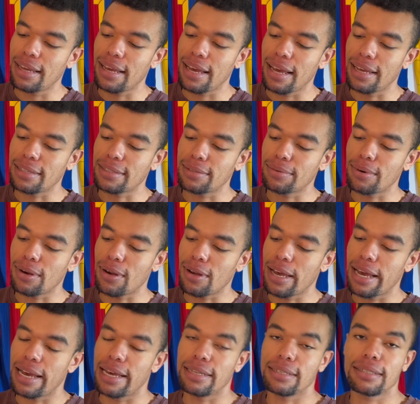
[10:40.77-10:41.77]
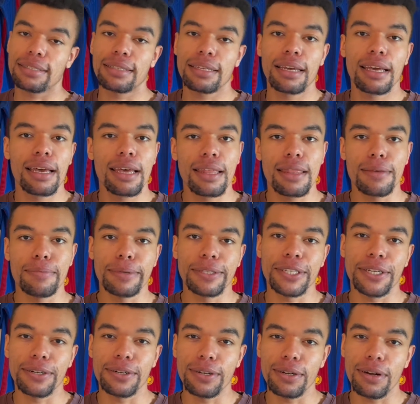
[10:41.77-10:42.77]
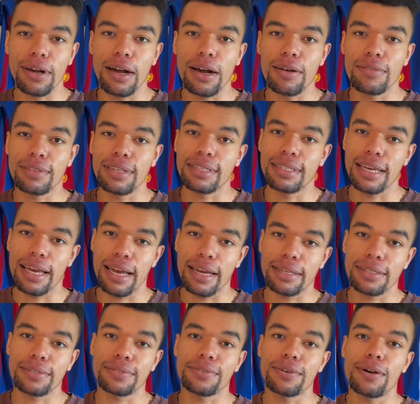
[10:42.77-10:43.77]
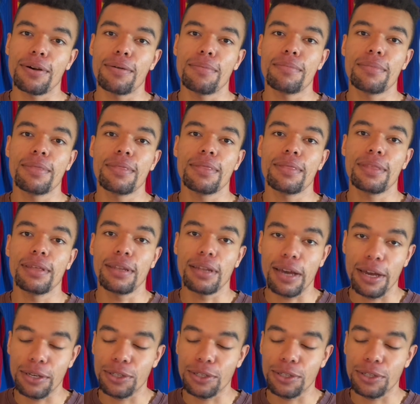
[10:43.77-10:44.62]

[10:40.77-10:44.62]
as well as the material of the tags from the Nike